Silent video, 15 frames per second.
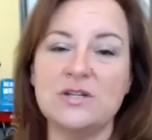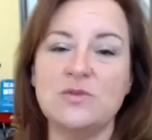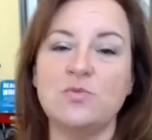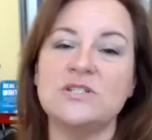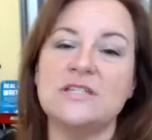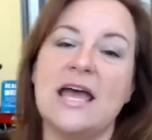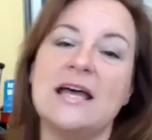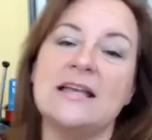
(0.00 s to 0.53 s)

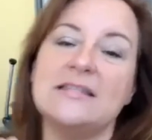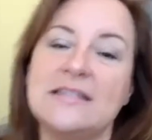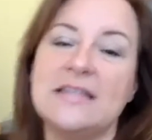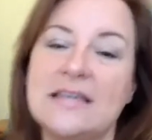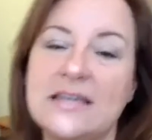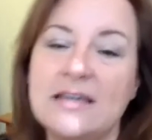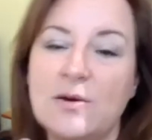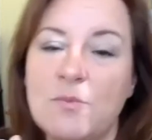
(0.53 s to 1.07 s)
was
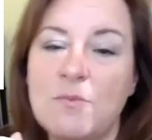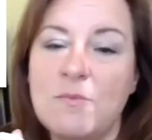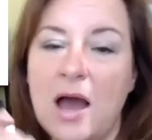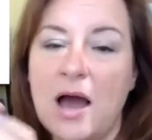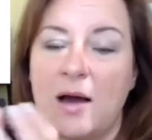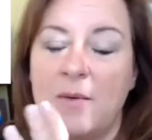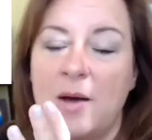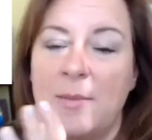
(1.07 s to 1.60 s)
asking
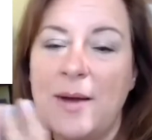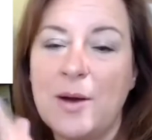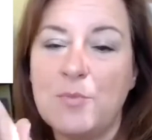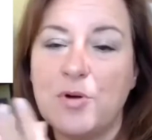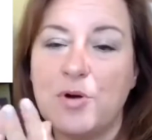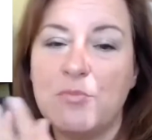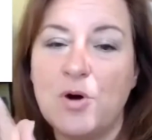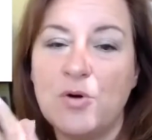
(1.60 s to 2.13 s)
about
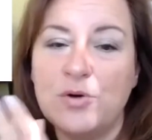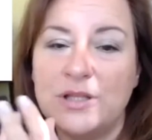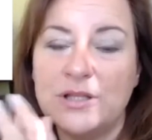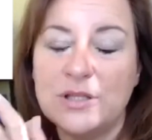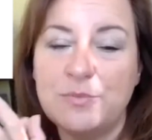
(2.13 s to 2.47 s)
promoting